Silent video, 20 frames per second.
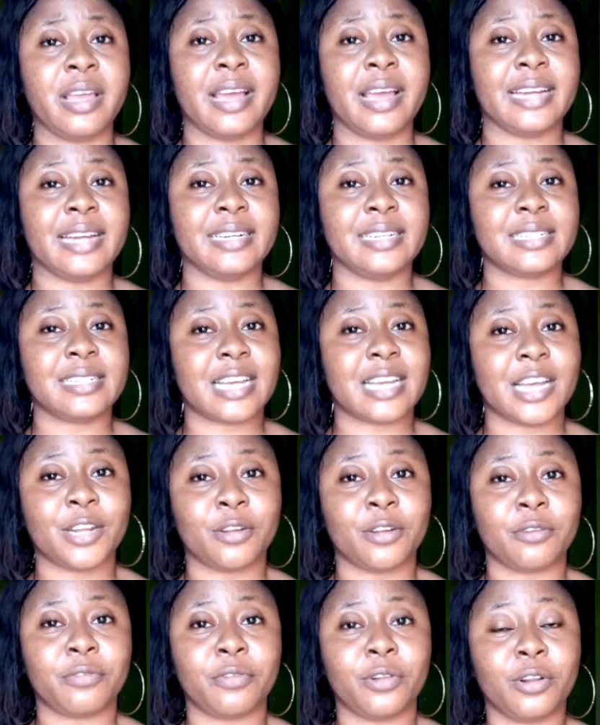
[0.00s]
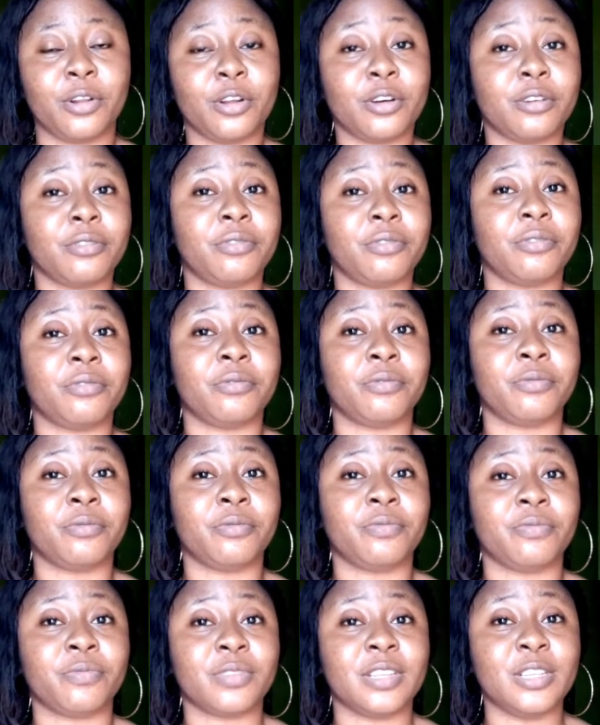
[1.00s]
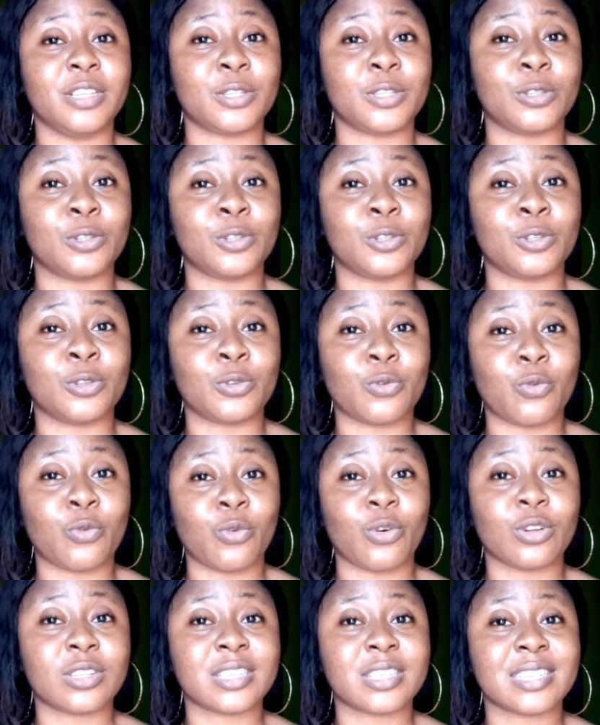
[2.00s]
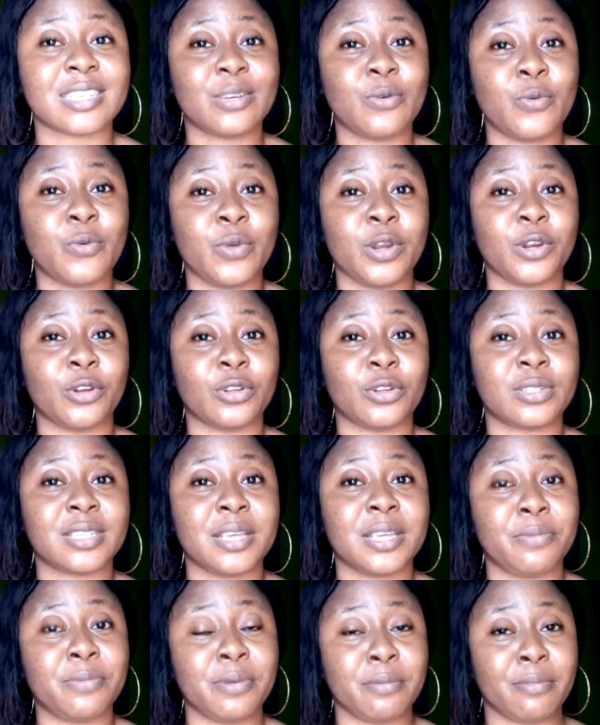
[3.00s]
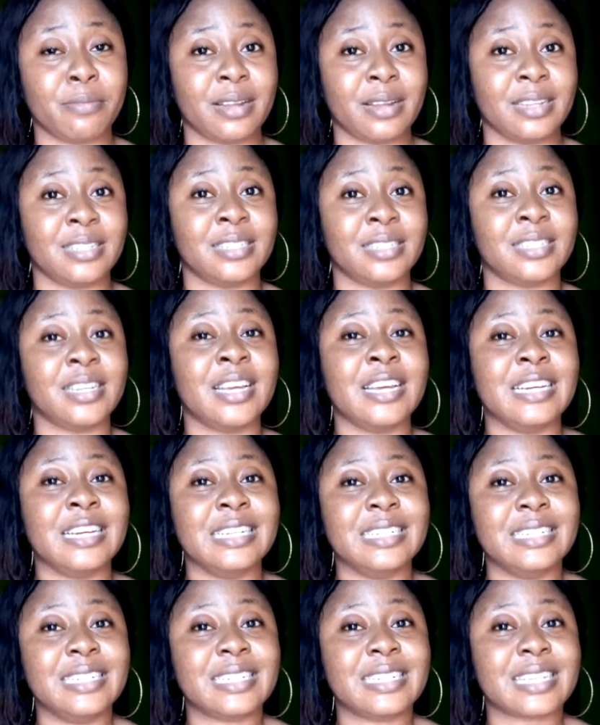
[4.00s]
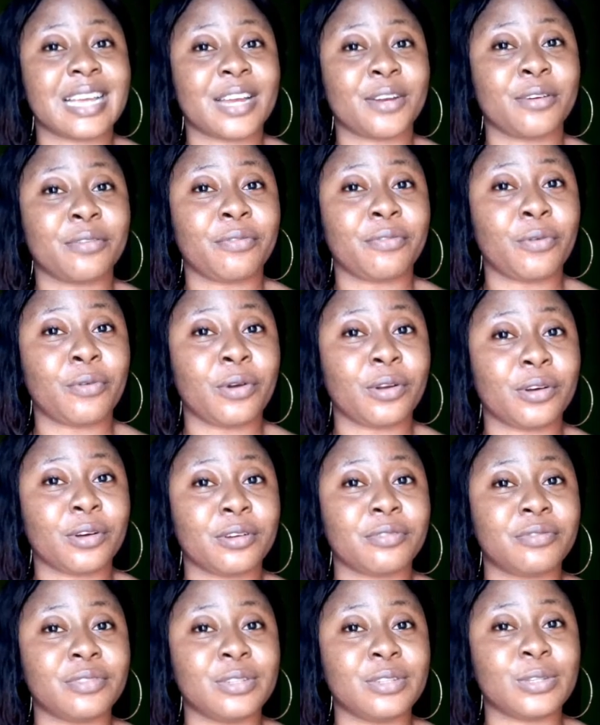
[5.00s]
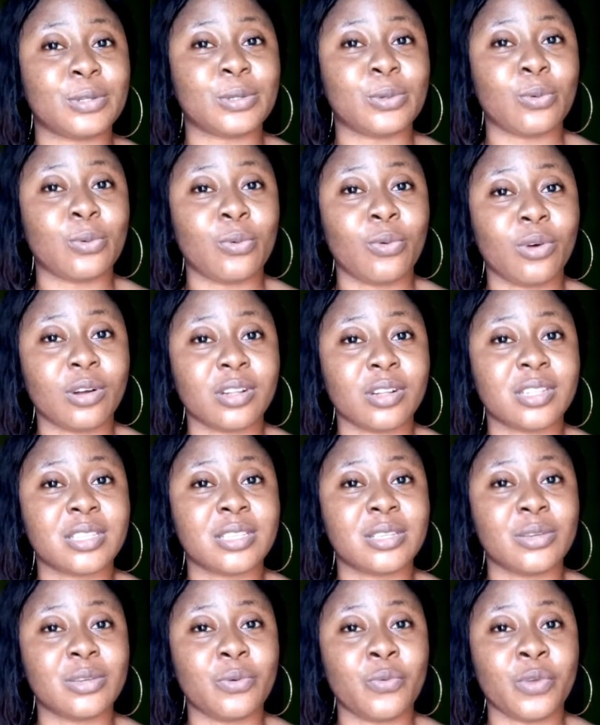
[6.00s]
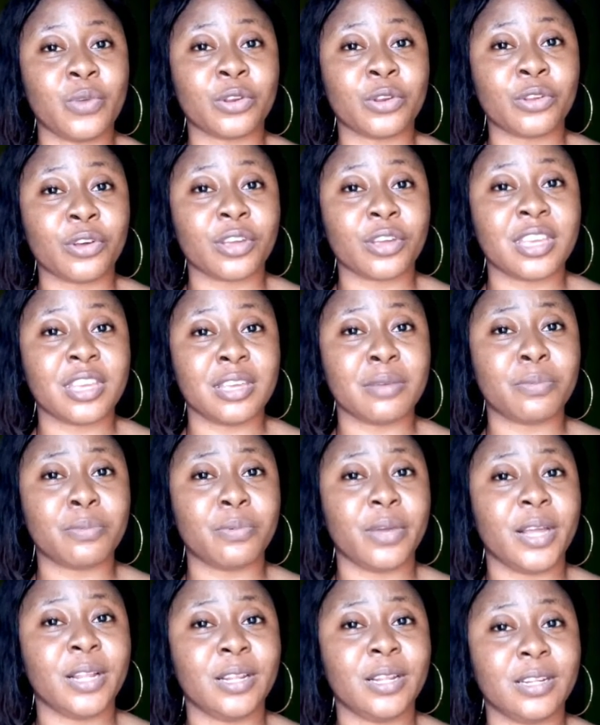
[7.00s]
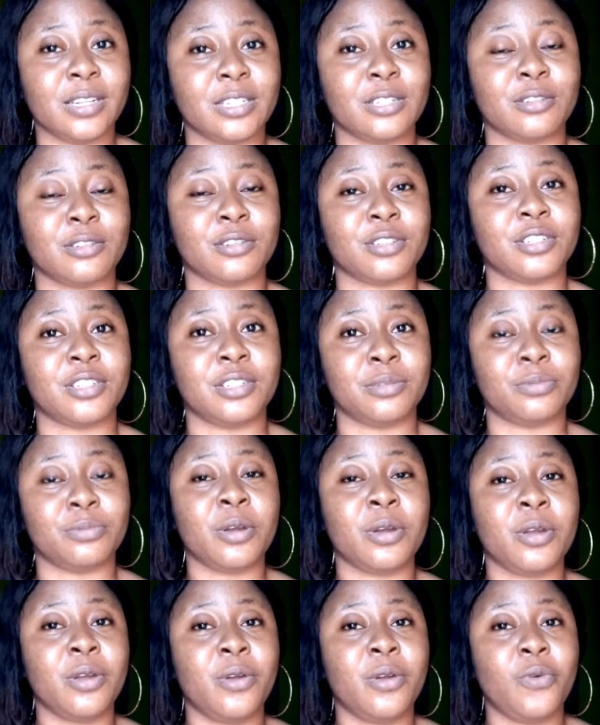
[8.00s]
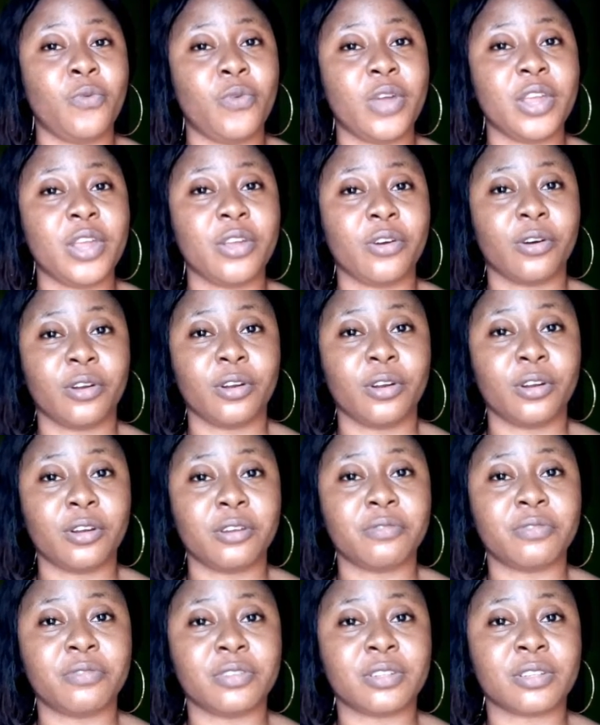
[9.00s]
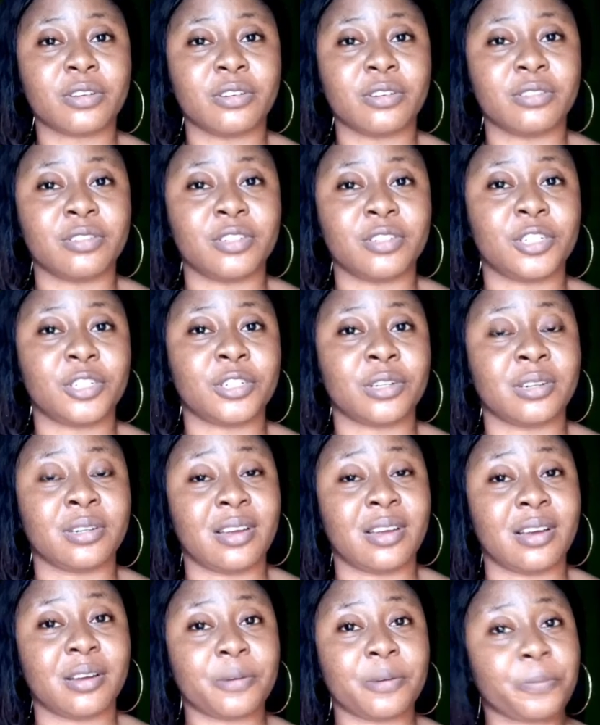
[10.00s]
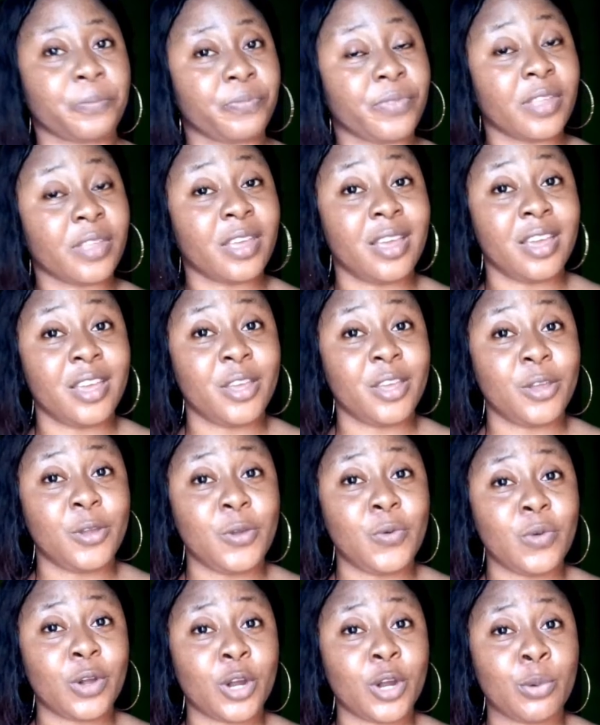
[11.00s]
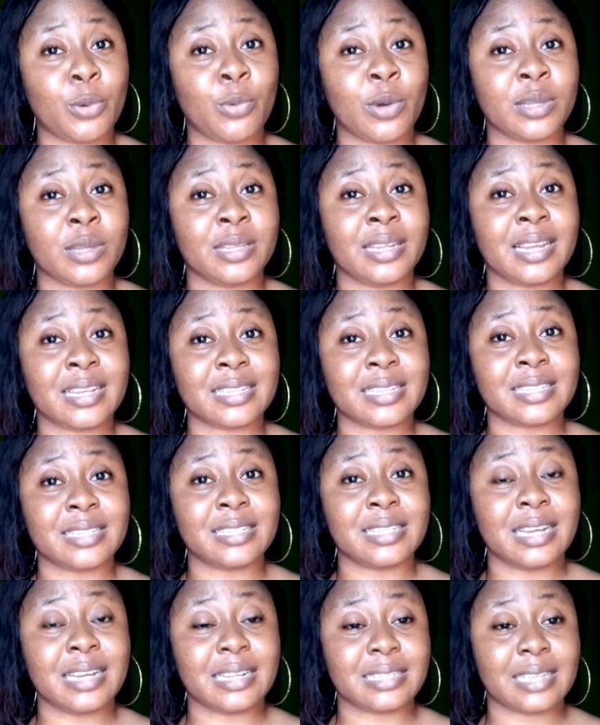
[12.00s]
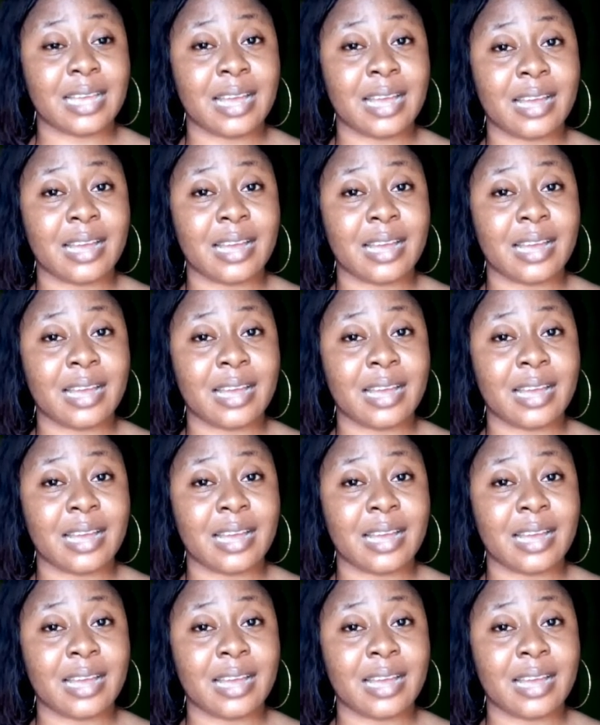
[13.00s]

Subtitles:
And this kind of love is what will not keep a marriage. This kind of love is what will not keep a relationship. When your love is conditional, you wake up one day and say that,